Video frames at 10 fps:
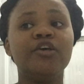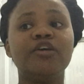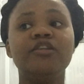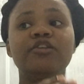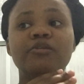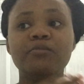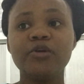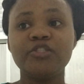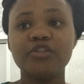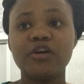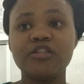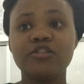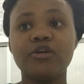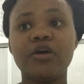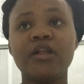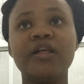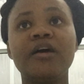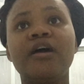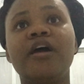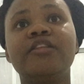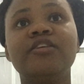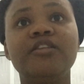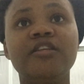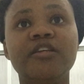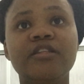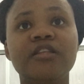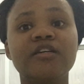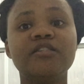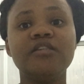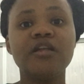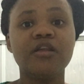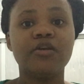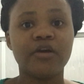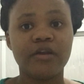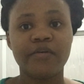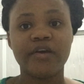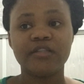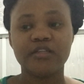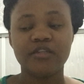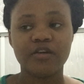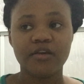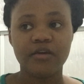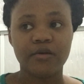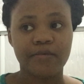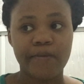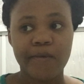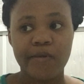You need the moisturizing oil and you need the sealing oil, right, in your hair.